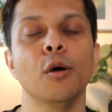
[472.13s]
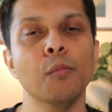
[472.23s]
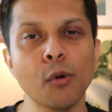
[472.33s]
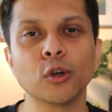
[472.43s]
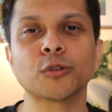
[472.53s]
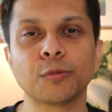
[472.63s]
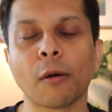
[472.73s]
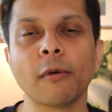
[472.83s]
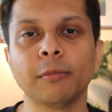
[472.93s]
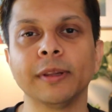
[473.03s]
most
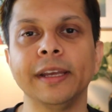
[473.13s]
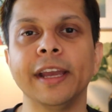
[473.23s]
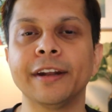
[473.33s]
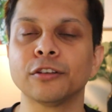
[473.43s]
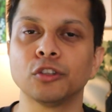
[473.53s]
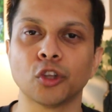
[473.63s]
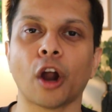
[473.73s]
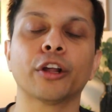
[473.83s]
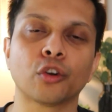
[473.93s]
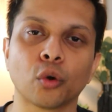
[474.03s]
probably it is
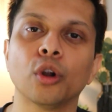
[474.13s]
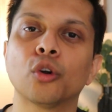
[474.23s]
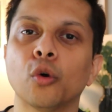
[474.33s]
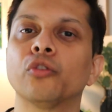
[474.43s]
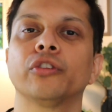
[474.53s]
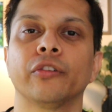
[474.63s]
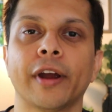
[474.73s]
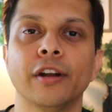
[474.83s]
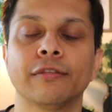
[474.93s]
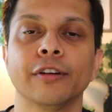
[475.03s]
not a roller coaster
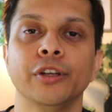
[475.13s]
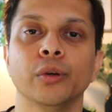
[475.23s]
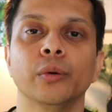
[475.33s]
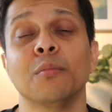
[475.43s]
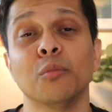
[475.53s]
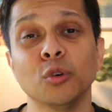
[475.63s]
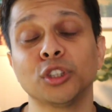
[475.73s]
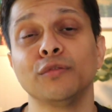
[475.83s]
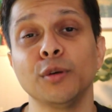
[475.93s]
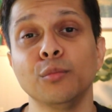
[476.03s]
ride for you. Most
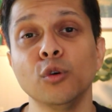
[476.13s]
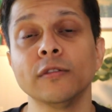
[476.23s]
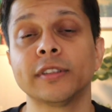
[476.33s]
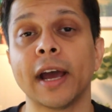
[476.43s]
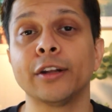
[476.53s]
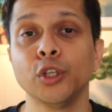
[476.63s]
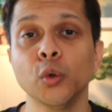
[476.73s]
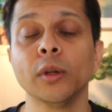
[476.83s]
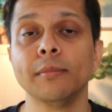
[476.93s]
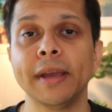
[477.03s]
of the moves that you
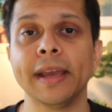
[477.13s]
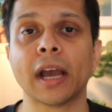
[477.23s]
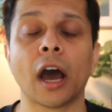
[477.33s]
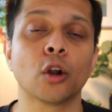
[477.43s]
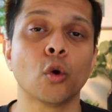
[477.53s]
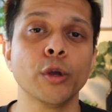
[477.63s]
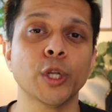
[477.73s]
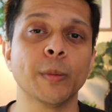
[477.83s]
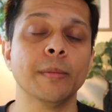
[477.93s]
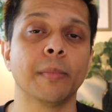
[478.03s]
will make are going
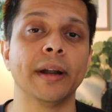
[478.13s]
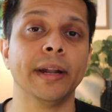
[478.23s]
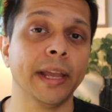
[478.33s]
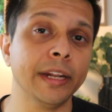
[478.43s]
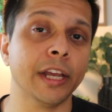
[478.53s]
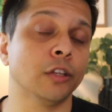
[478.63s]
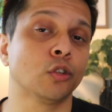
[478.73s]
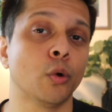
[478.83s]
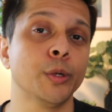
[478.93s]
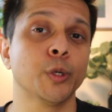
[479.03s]
to be mundane. It's
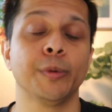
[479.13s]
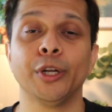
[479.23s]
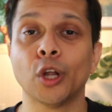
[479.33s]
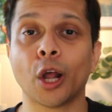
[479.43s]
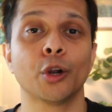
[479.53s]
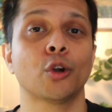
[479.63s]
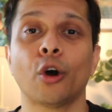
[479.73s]
going to be dollar